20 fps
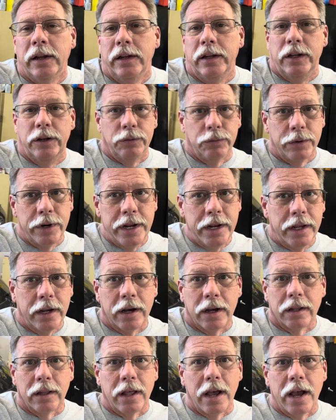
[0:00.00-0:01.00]
In reading
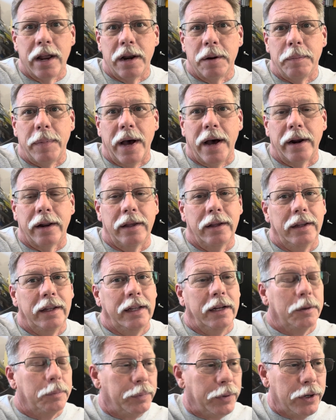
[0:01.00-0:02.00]
online about it,
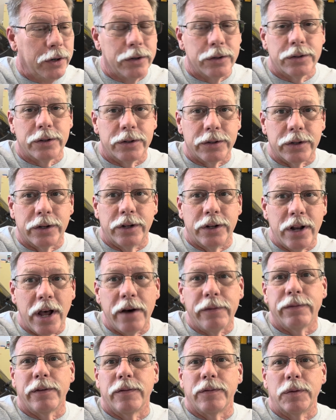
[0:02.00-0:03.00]
it appears there's
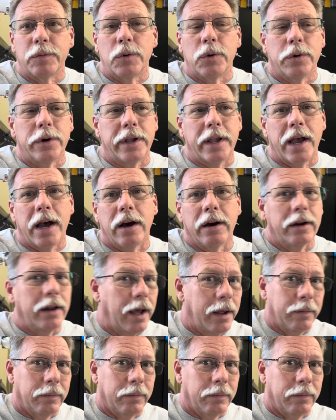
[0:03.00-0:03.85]
enough of them going out.